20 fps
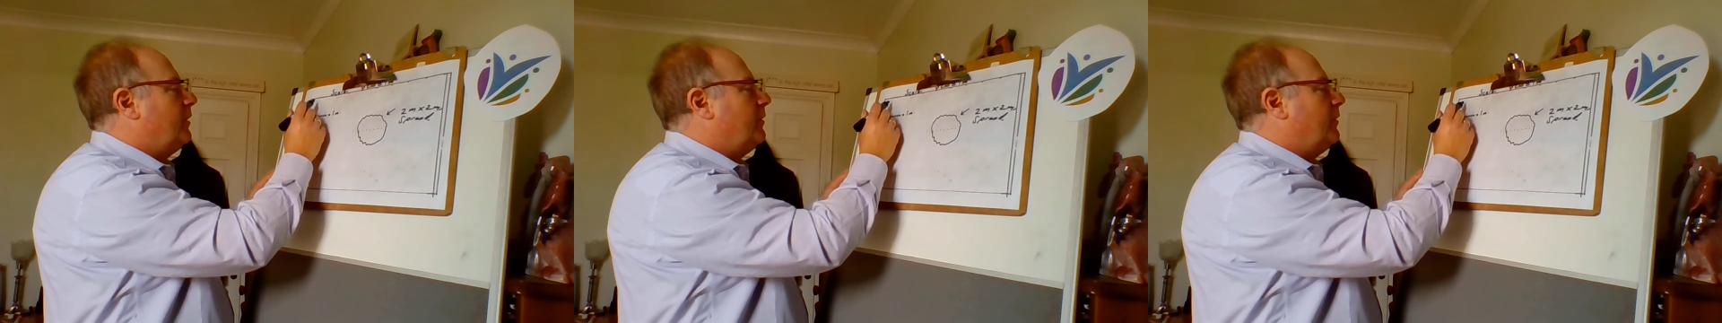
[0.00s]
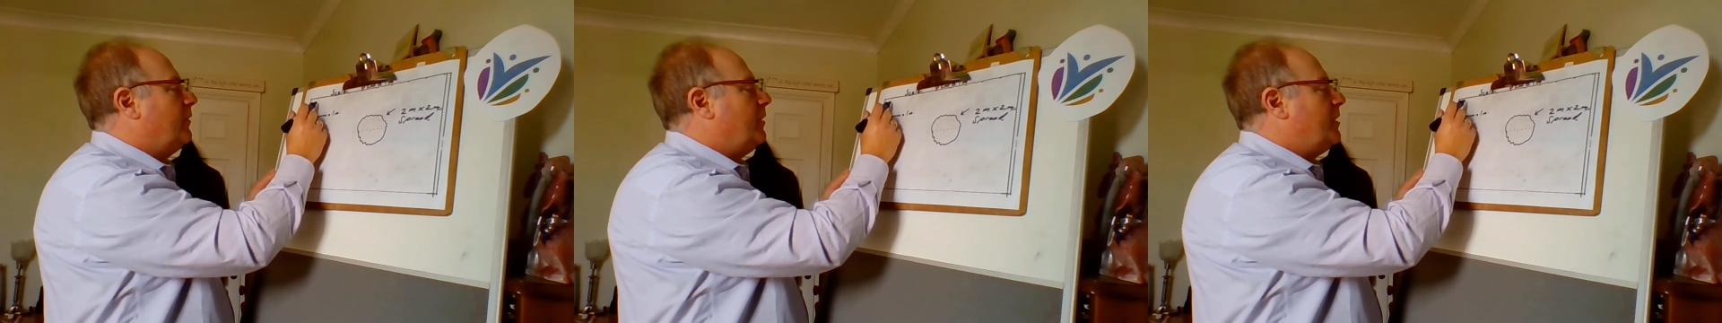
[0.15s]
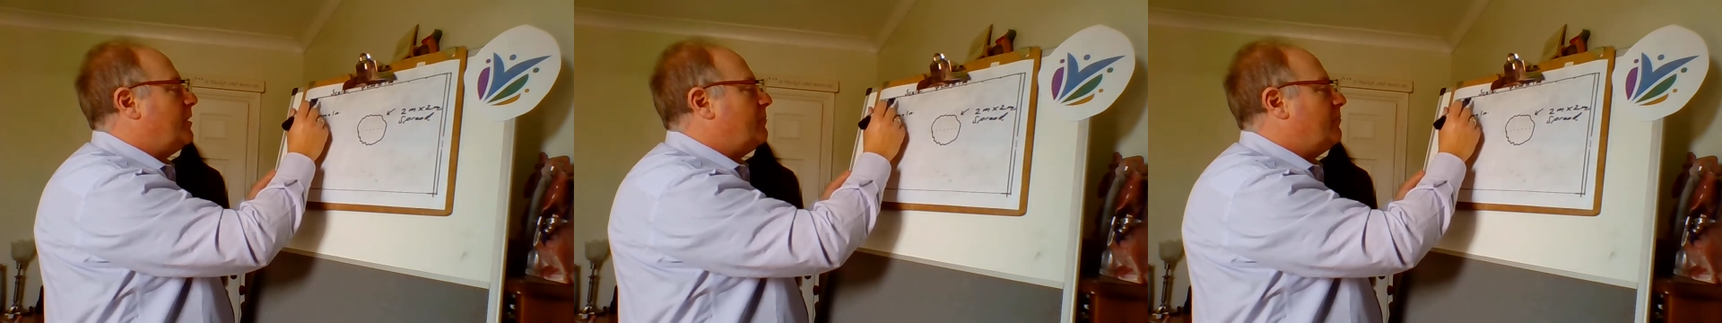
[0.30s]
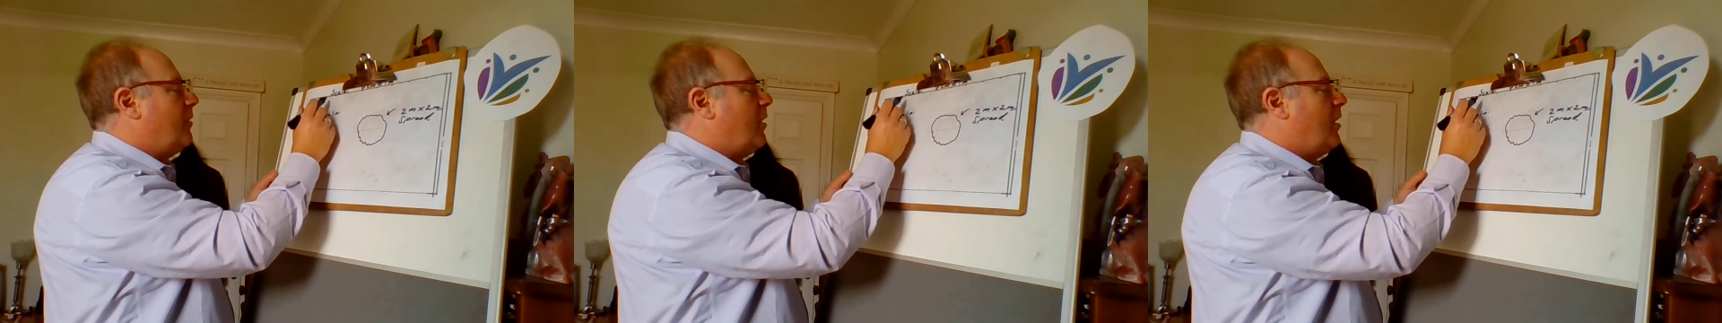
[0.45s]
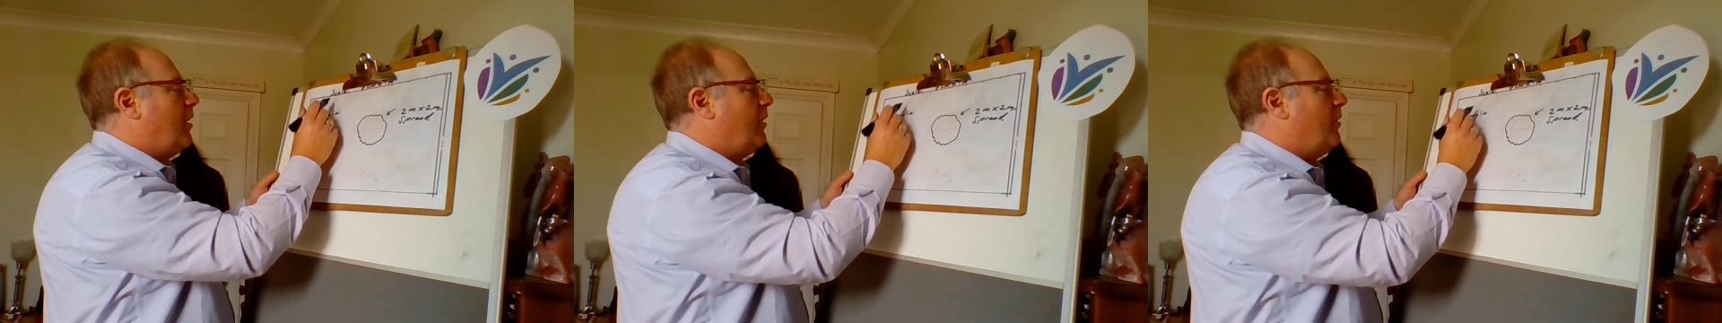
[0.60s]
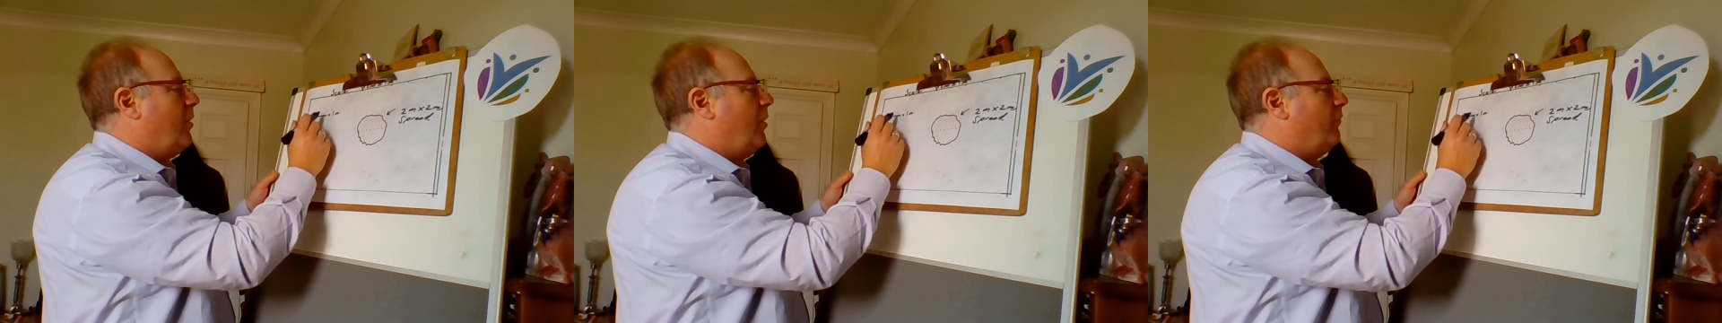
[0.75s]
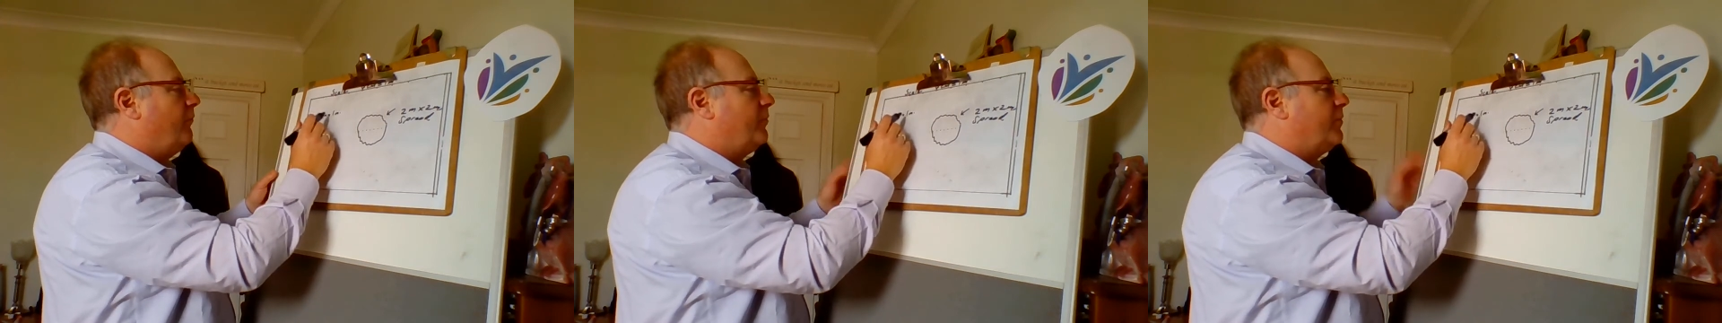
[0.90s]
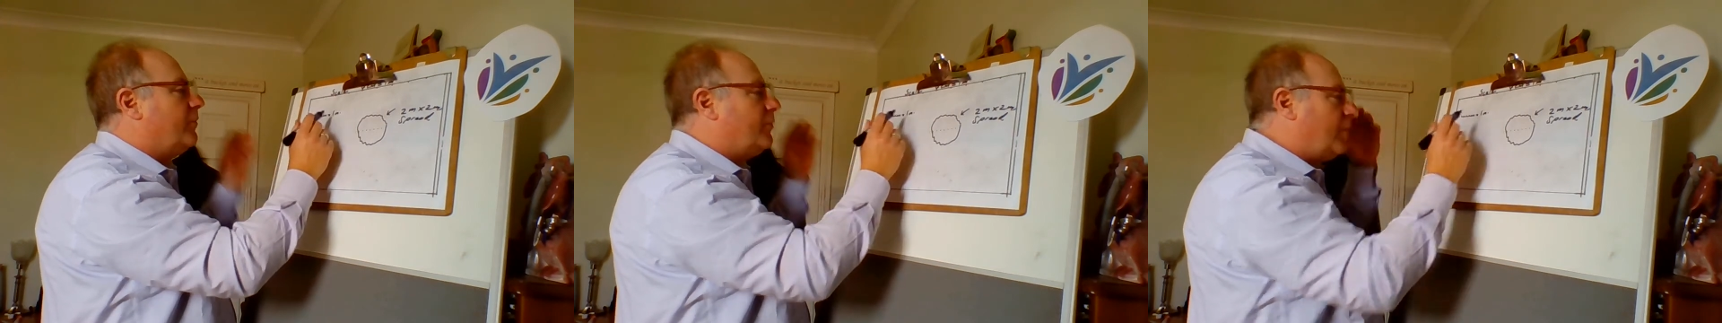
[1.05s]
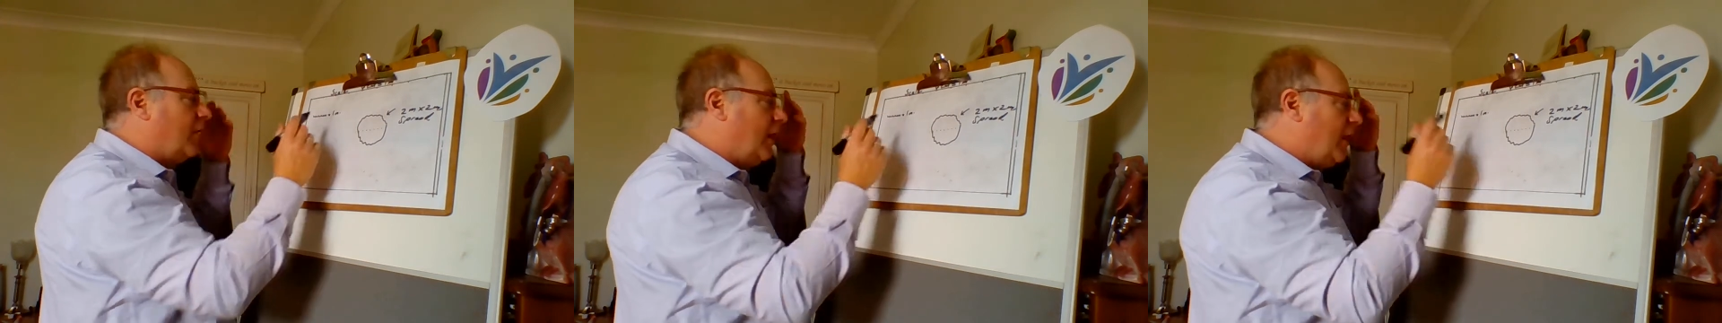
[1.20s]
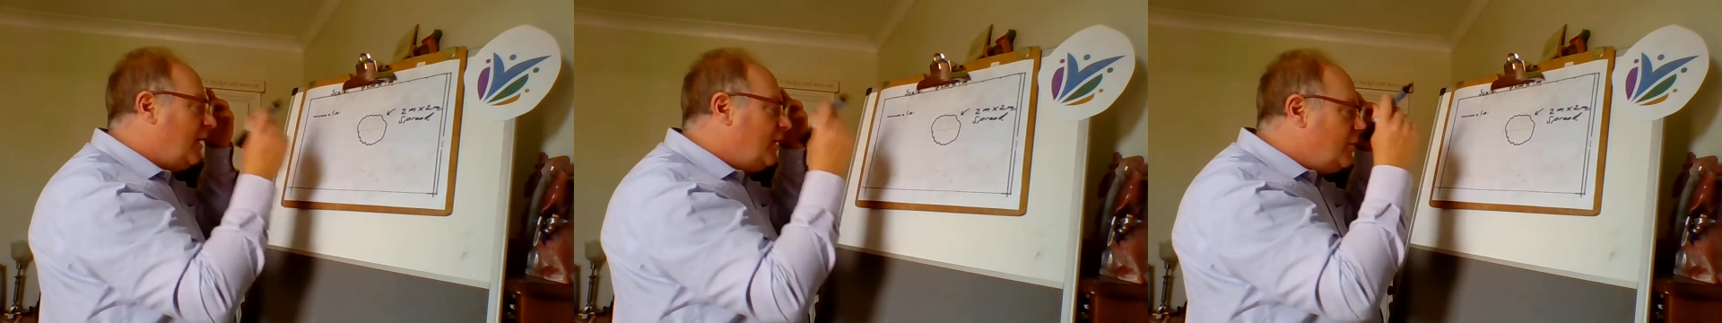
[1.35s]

you need to mark off so that